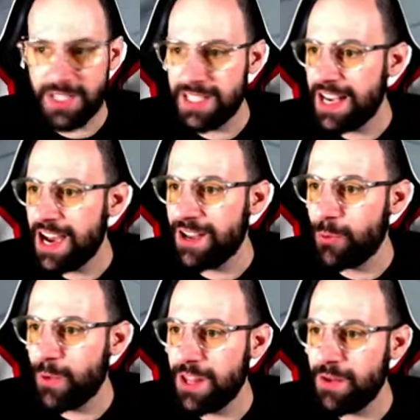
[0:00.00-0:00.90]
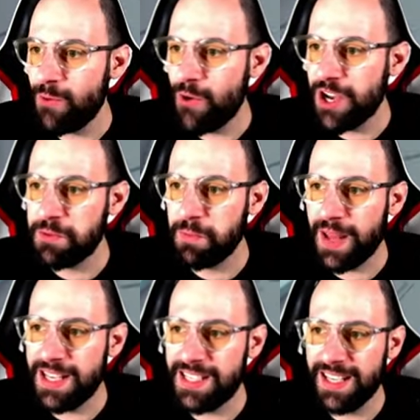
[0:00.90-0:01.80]
can see, I already was
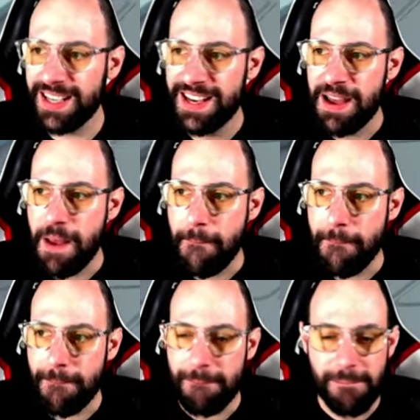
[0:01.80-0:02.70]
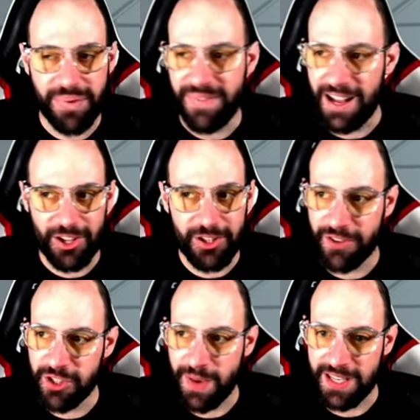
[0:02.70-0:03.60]
placing a lot
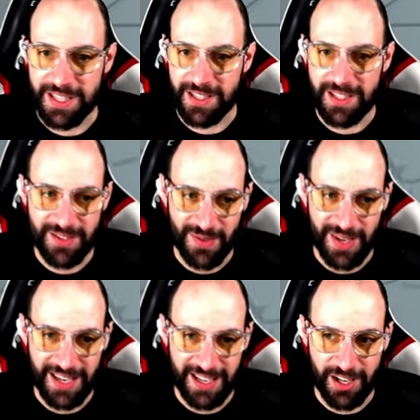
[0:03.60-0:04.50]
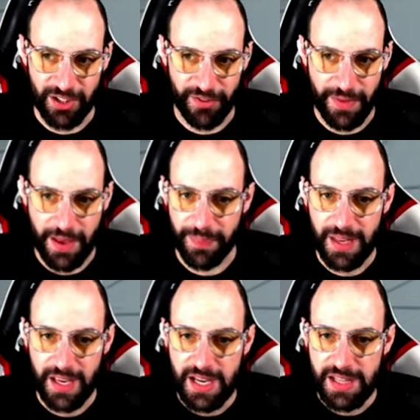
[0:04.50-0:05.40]
of spaces, okay? A lot of them.
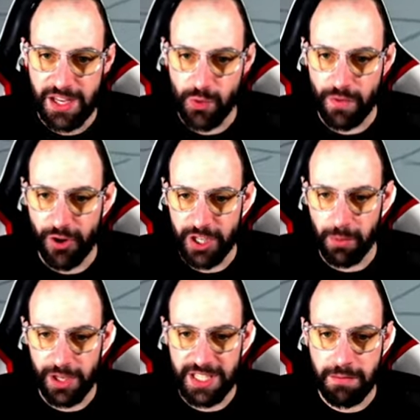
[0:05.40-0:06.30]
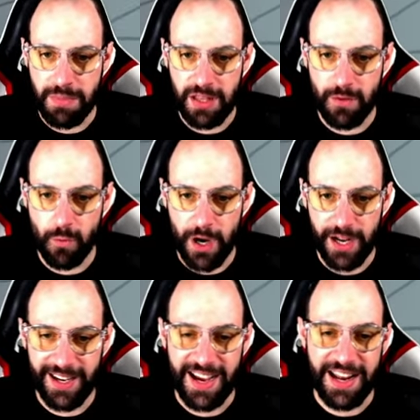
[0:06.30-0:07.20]
This one, for example, it's a medium
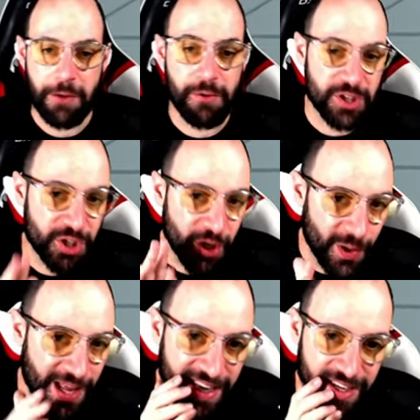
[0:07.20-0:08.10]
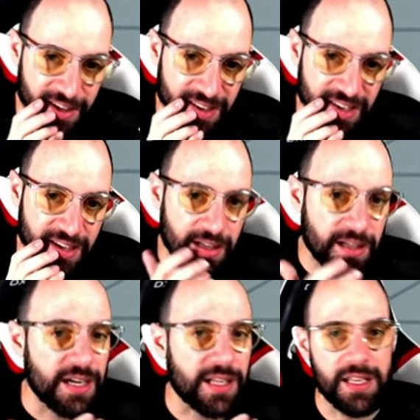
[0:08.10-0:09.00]
one, and I was so lucky,
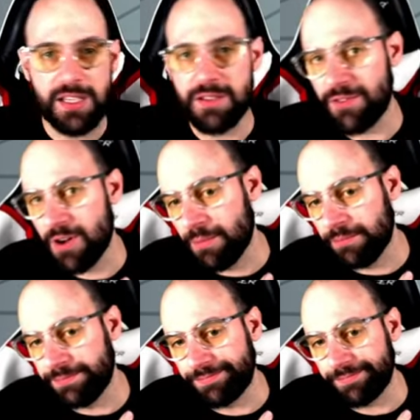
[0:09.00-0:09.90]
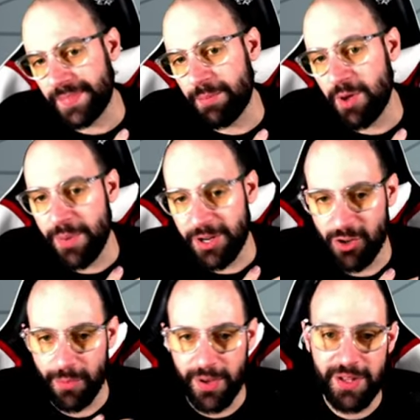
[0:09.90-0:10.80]
at least from my
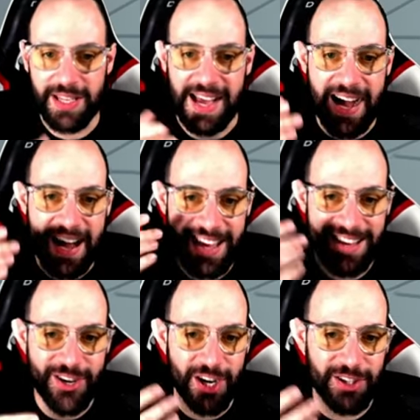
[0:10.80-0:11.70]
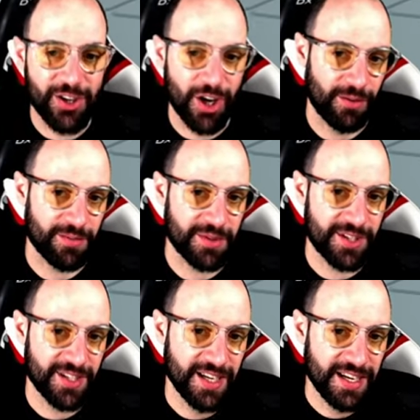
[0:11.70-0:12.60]
personal opinion, that I got columns.